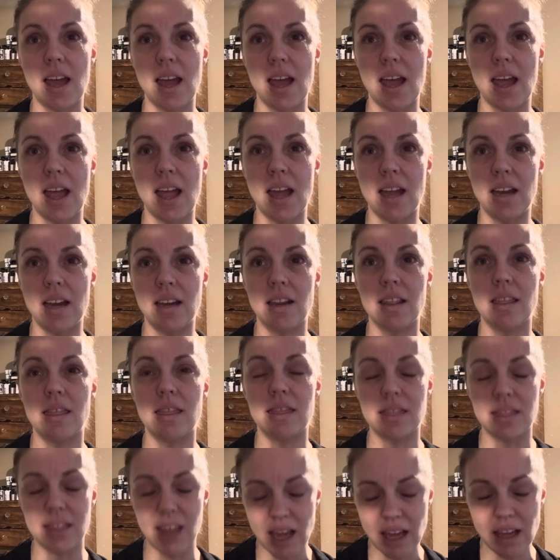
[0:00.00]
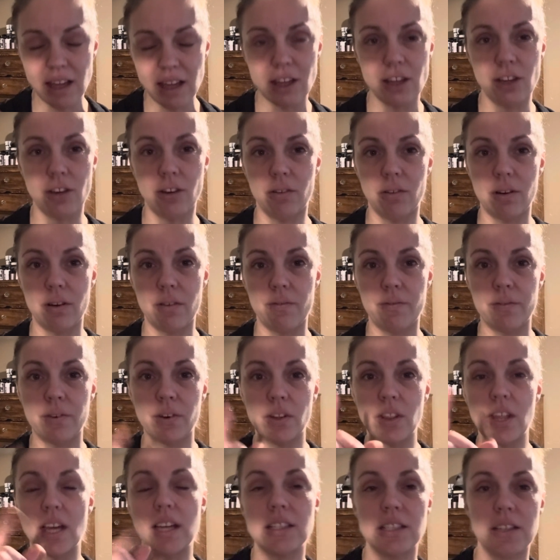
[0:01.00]
And thank you for
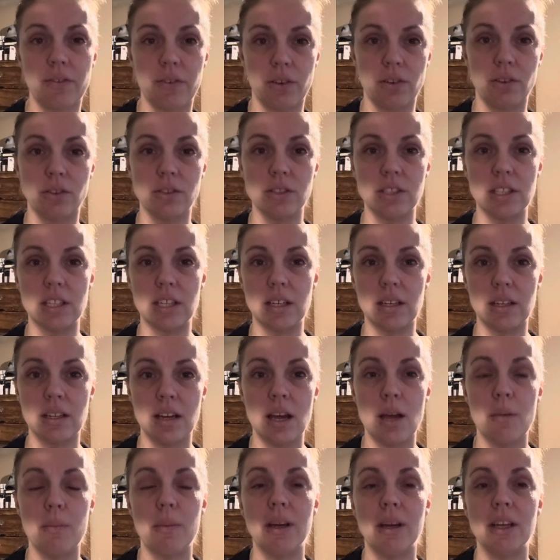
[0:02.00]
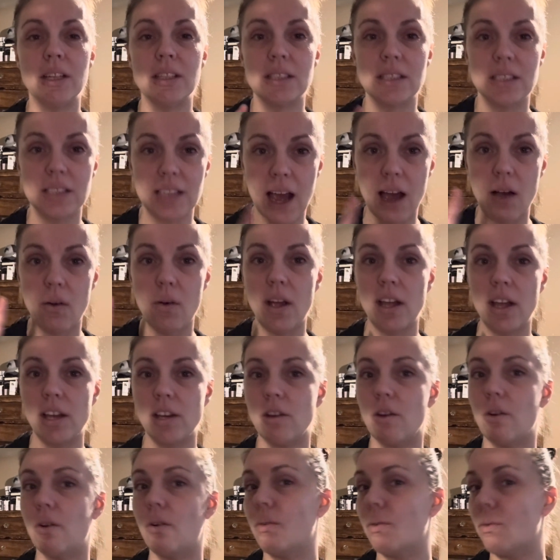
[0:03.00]
that difficulty because now I
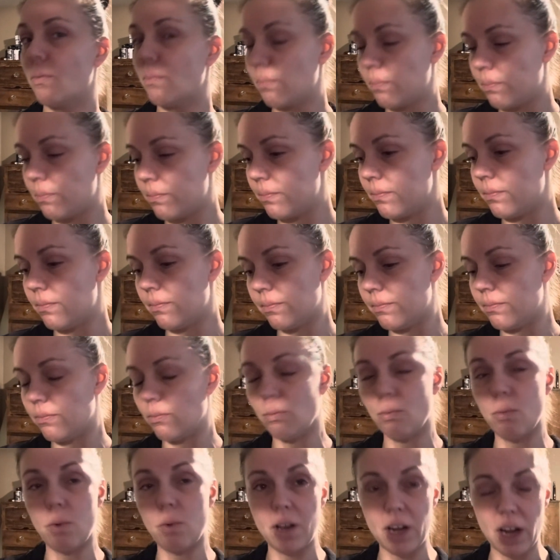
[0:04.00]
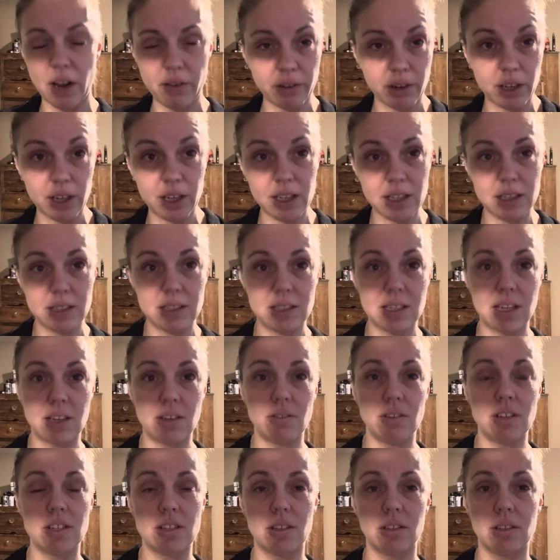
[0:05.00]
know whatever it is that you
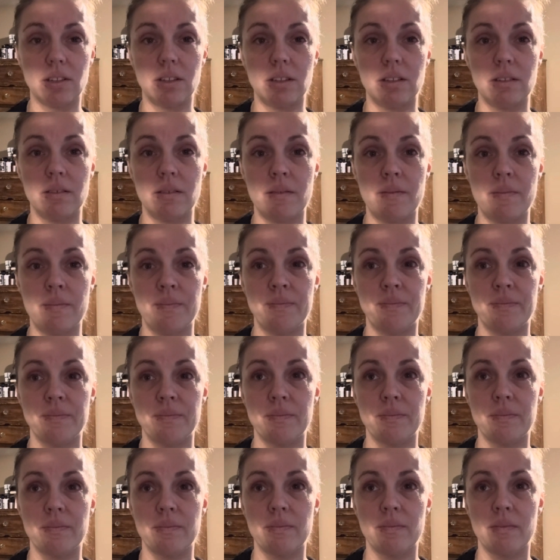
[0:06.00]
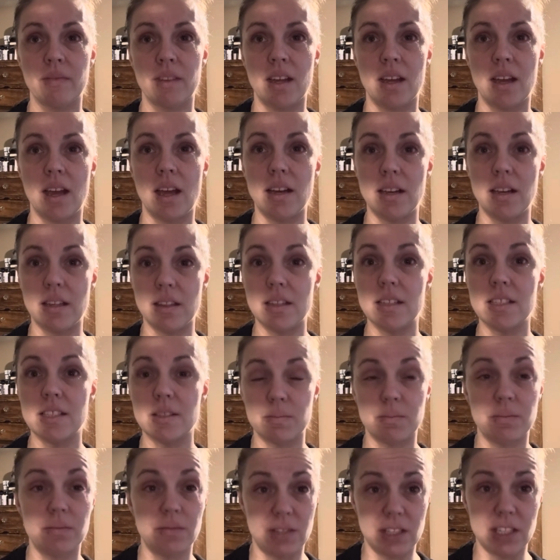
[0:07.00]
need to learn. And in this
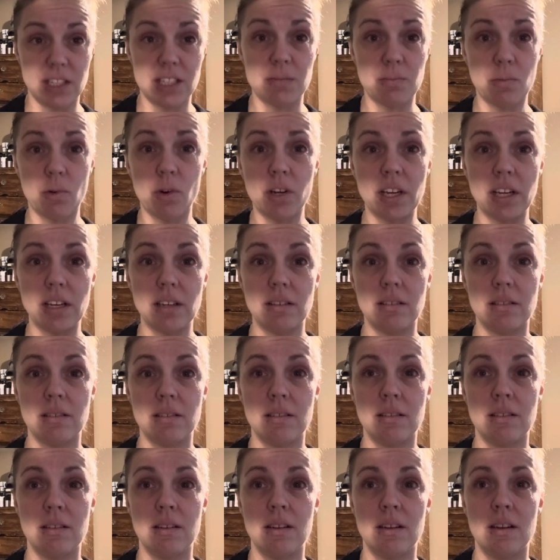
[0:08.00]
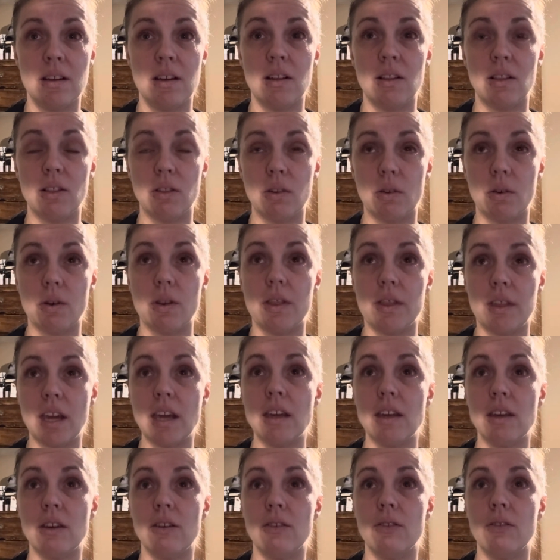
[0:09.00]
this morning, Lord,
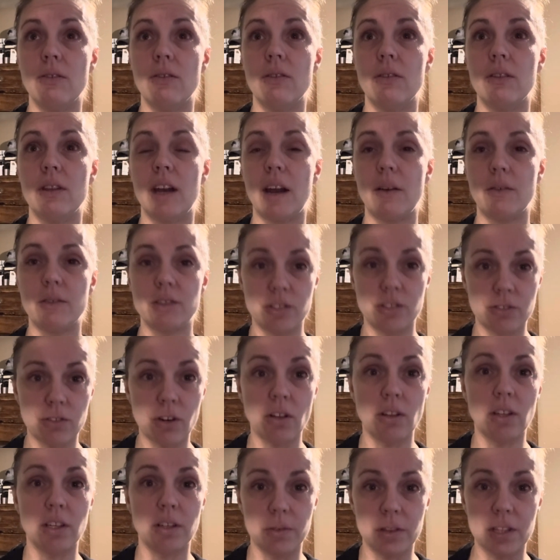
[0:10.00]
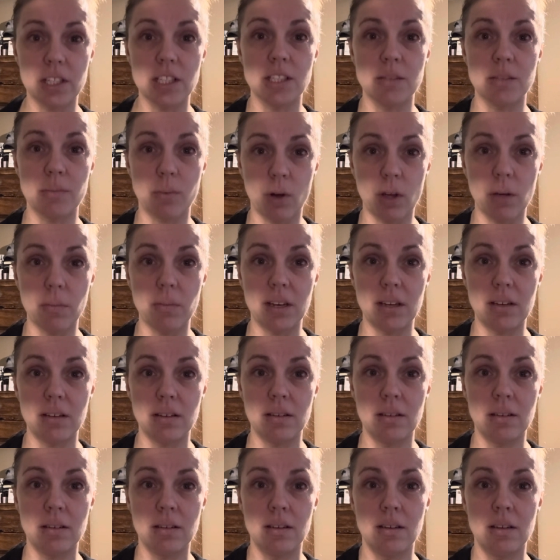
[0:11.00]
thank you that I was struggling with disappointment
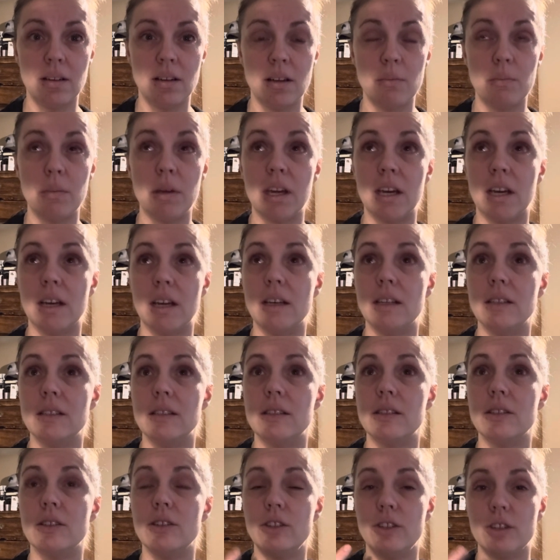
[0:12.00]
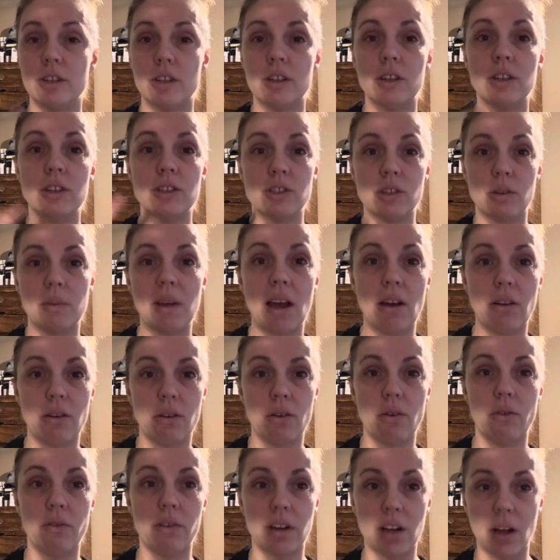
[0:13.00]
because you're going to show me how to
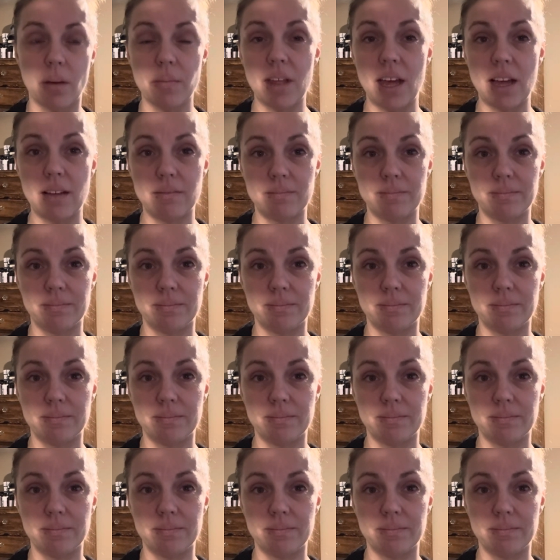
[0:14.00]
overcome that.